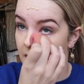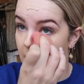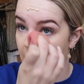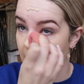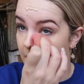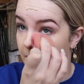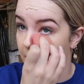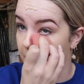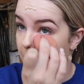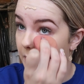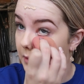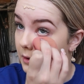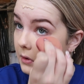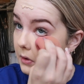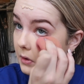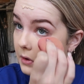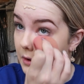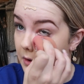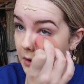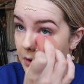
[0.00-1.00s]

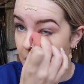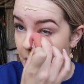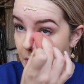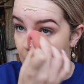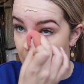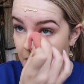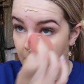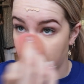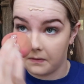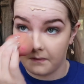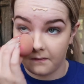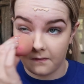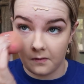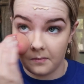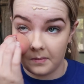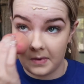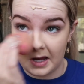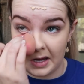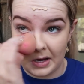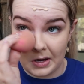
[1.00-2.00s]
for
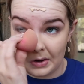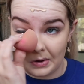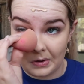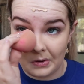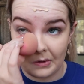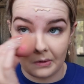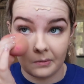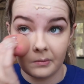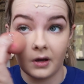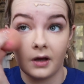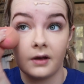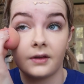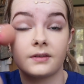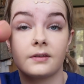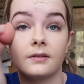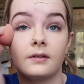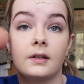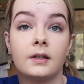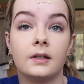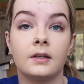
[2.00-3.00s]
me
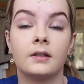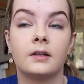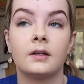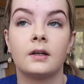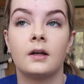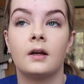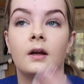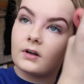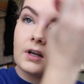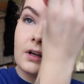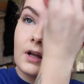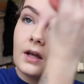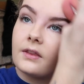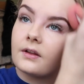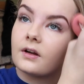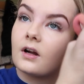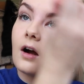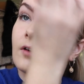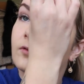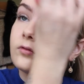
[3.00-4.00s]
personally. Really like
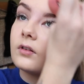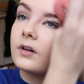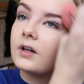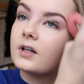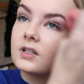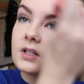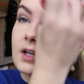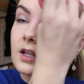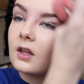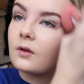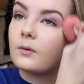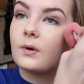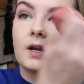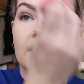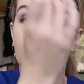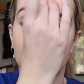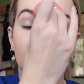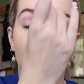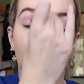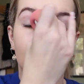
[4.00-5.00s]
the coverage and the way
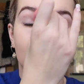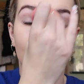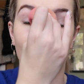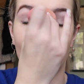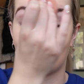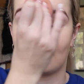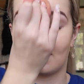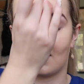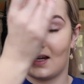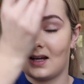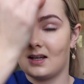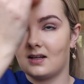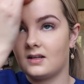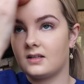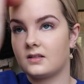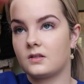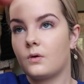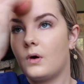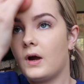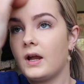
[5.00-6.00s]
this looks on my skin.
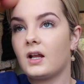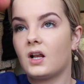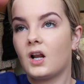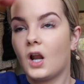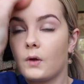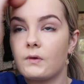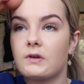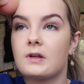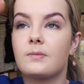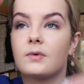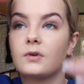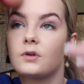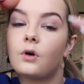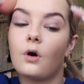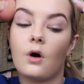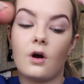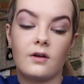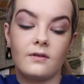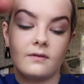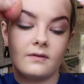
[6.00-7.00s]
It's quite glowy but
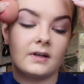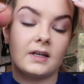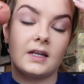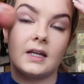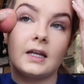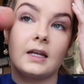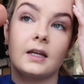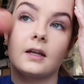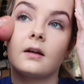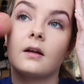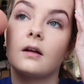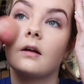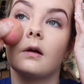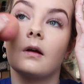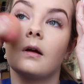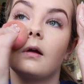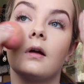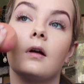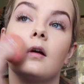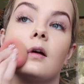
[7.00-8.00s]
not overly
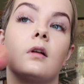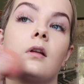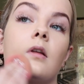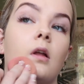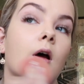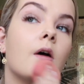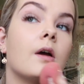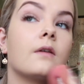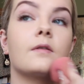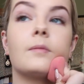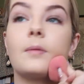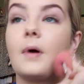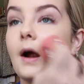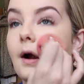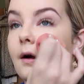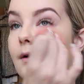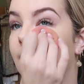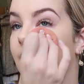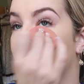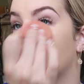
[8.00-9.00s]
like
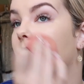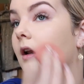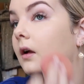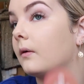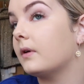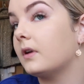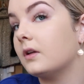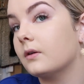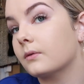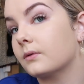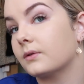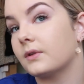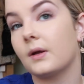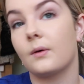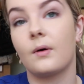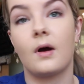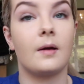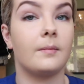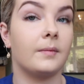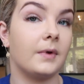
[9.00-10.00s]
overpowering glowy, you'll see
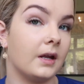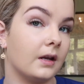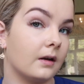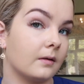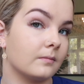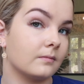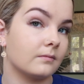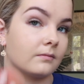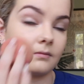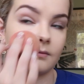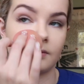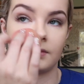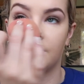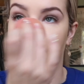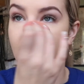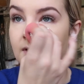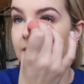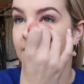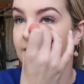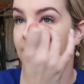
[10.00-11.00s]
what I mean, you
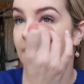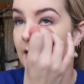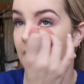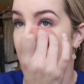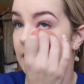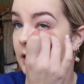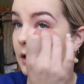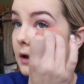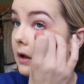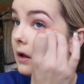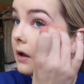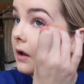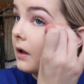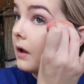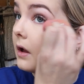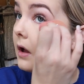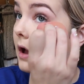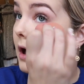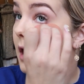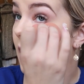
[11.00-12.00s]
can see.
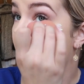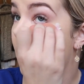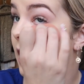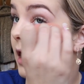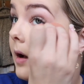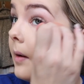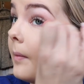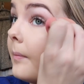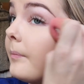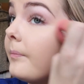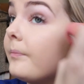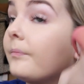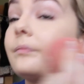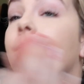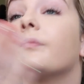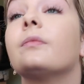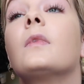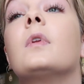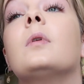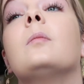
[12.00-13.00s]

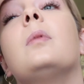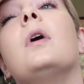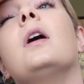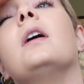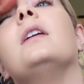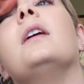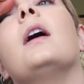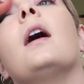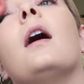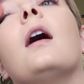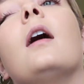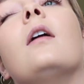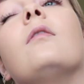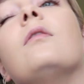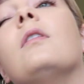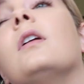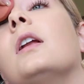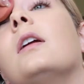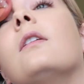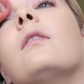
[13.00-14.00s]
But yeah, I
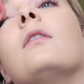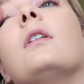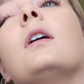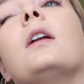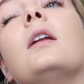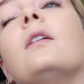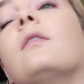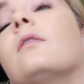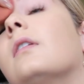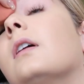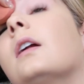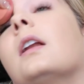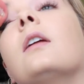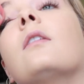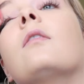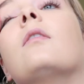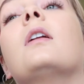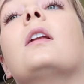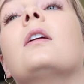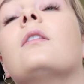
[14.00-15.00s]
really
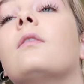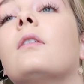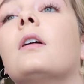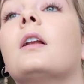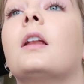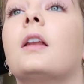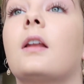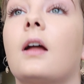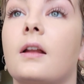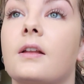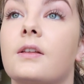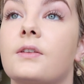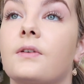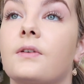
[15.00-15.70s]
like this